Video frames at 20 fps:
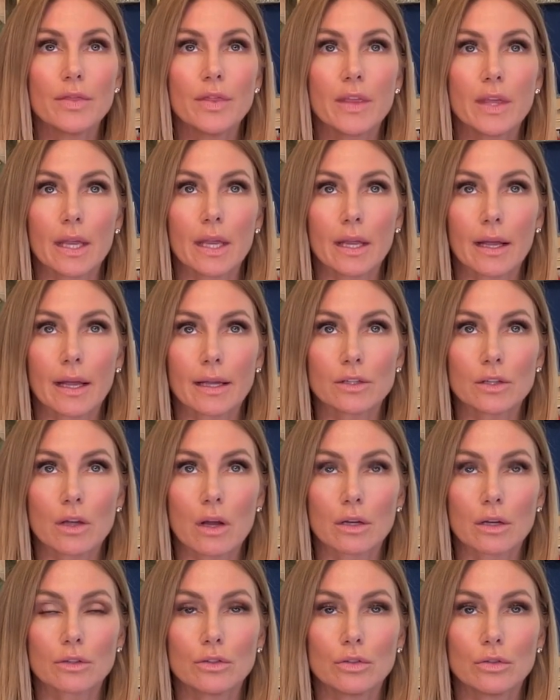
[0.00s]
thing I
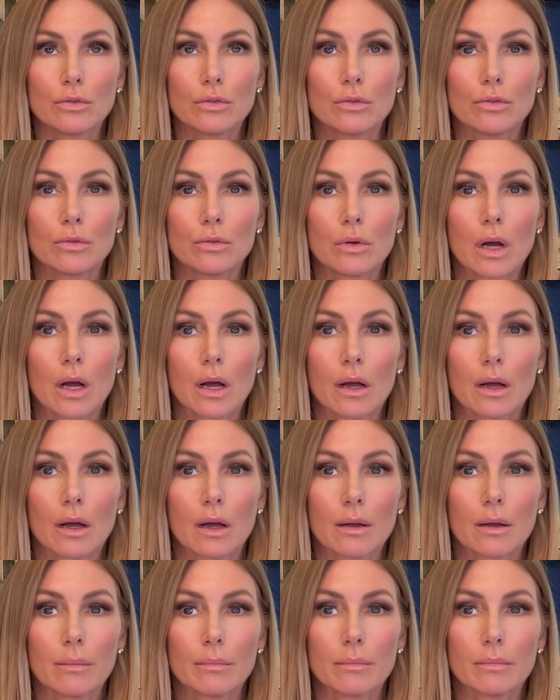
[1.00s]
talked to
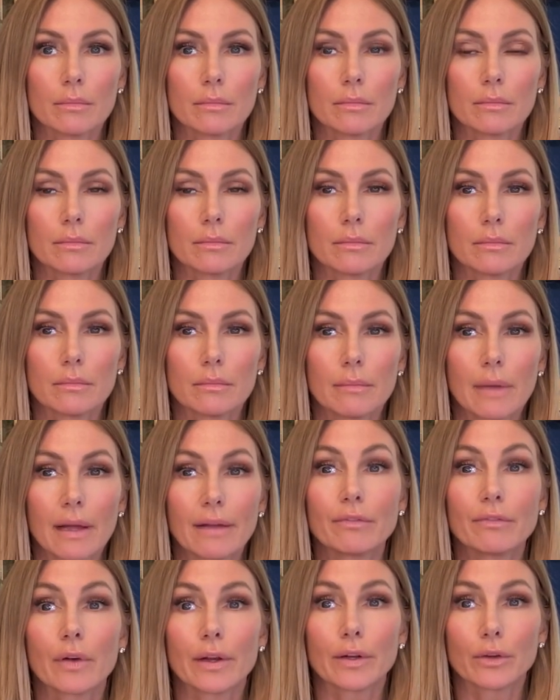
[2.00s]
my
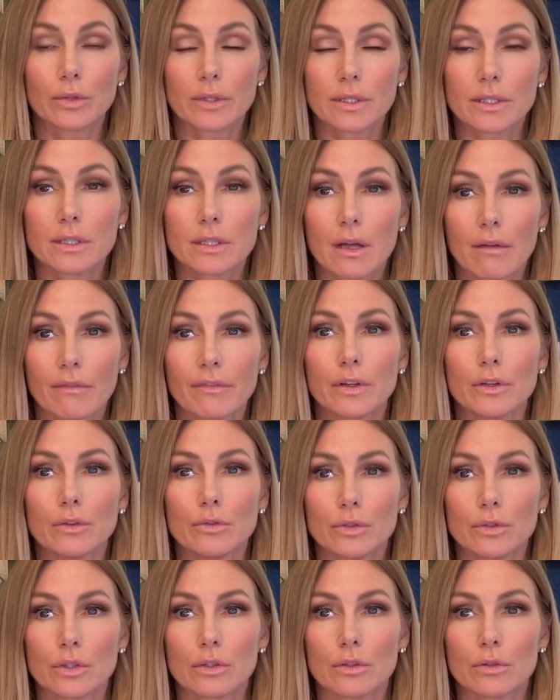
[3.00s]
friend Chris Tuffin,
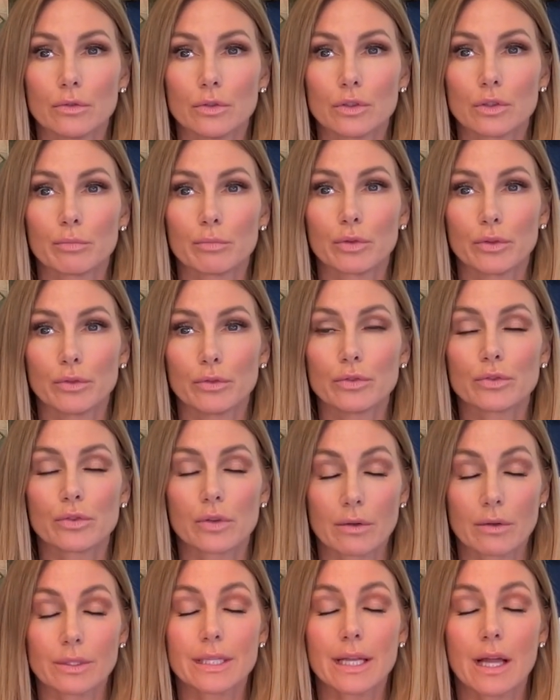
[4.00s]
who's a producer,
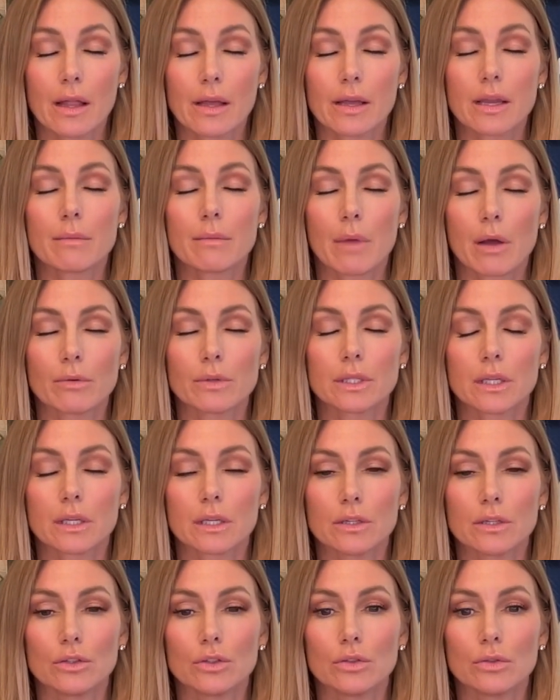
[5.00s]
and I was telling him I was
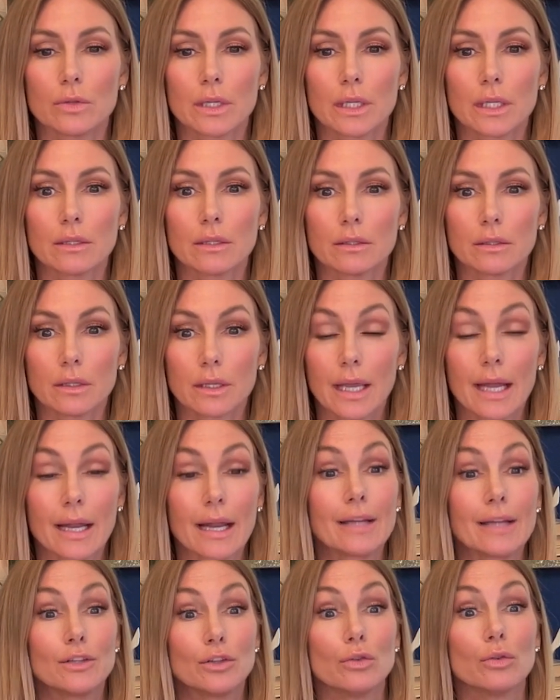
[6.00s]
going to do it. Can
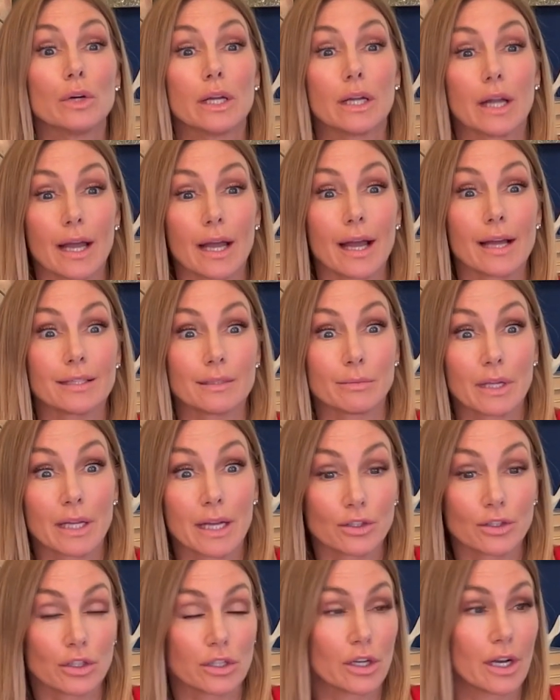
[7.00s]
I do it? I asked him,
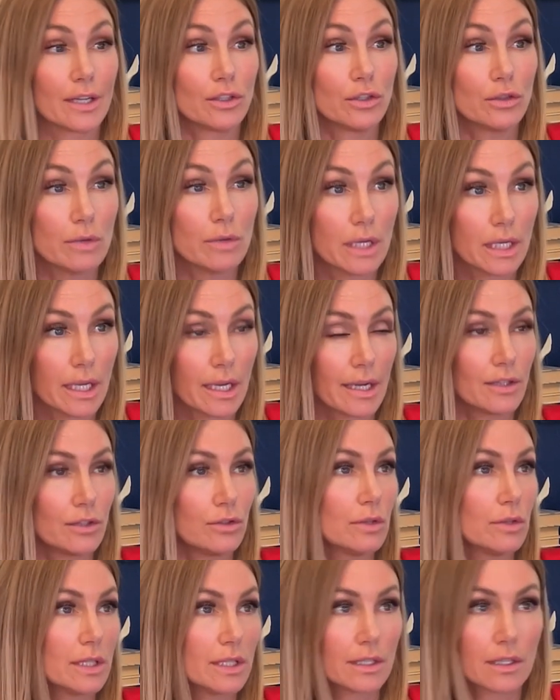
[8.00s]
should I do it? Can I
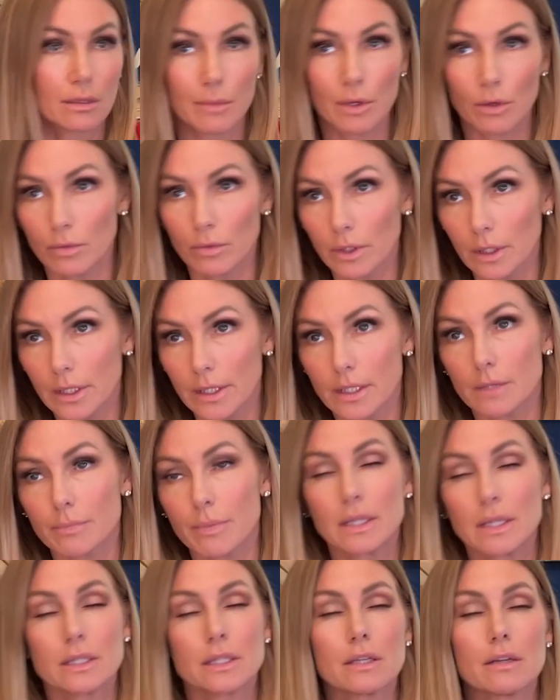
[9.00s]
do it? Is it going to be really
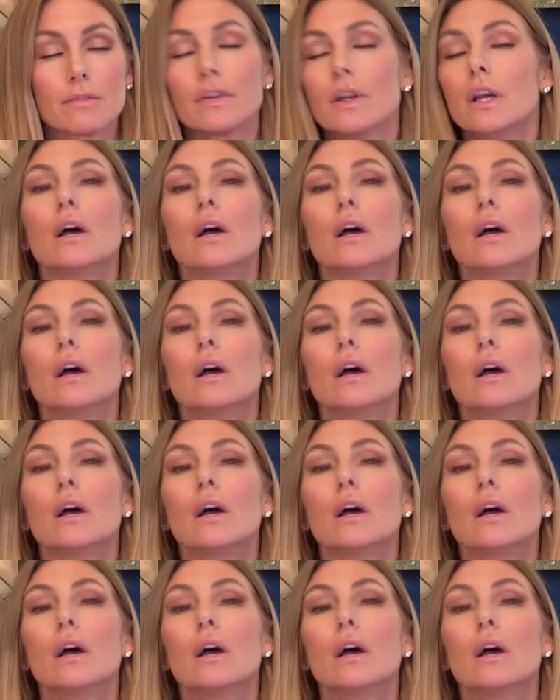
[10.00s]
expensive?